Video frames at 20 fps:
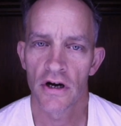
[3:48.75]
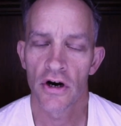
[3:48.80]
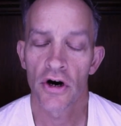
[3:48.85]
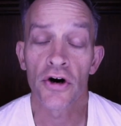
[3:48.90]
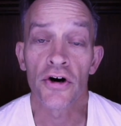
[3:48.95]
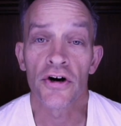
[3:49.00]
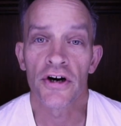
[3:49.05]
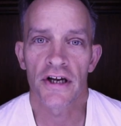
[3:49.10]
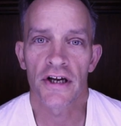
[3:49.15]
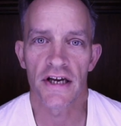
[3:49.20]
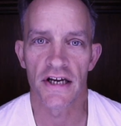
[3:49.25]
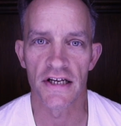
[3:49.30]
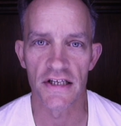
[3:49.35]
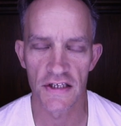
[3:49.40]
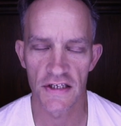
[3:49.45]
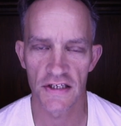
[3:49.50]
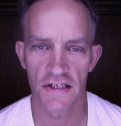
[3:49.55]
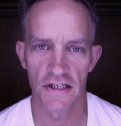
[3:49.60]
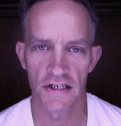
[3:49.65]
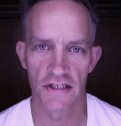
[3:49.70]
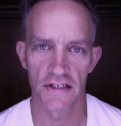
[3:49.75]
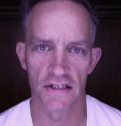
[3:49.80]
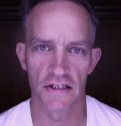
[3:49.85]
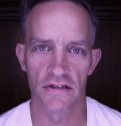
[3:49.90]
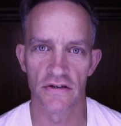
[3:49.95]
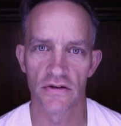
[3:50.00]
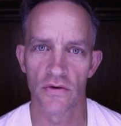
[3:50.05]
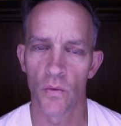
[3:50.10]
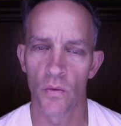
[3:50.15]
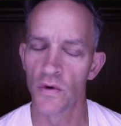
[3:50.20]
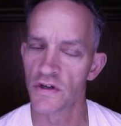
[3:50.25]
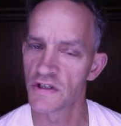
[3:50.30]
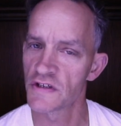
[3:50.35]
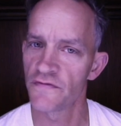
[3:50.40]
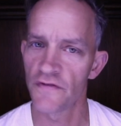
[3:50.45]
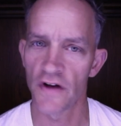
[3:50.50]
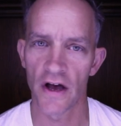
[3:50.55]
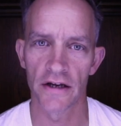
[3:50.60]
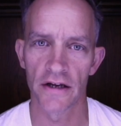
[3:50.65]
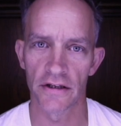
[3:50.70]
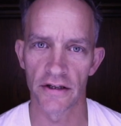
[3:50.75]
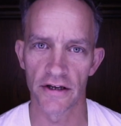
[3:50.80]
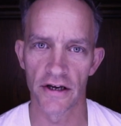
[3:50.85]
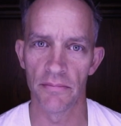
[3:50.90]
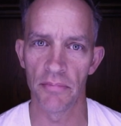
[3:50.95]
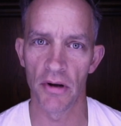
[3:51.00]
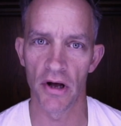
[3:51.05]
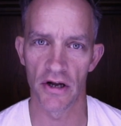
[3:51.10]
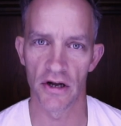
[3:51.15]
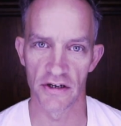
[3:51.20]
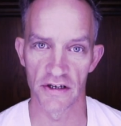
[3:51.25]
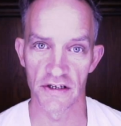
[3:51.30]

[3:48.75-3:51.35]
hurricane season was finally upon